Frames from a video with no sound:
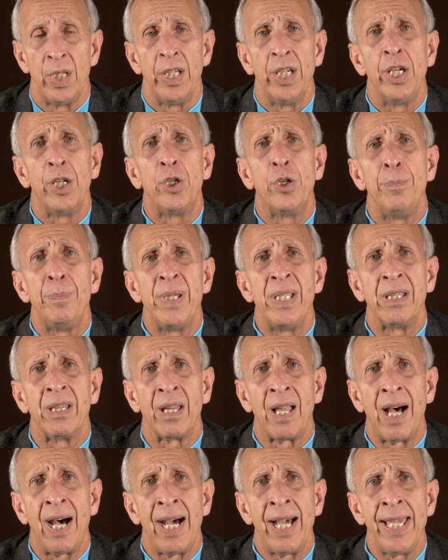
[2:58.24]
It could be
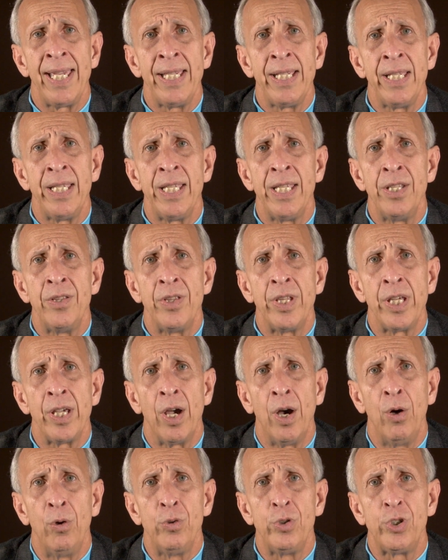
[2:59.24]
lying in the
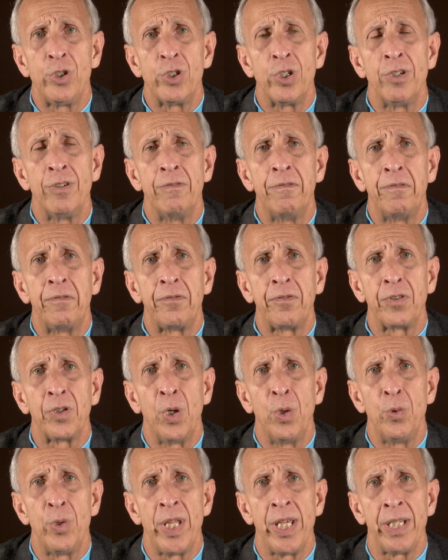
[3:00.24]
ocean
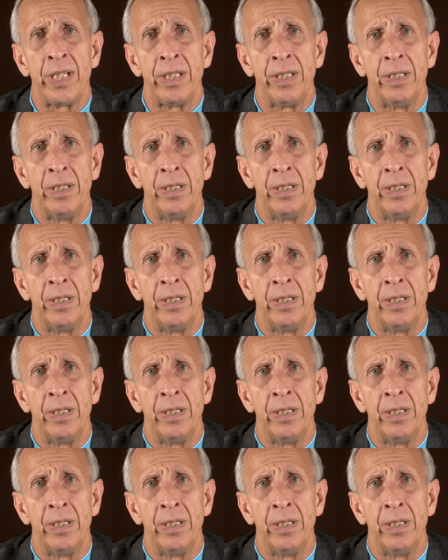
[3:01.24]
floating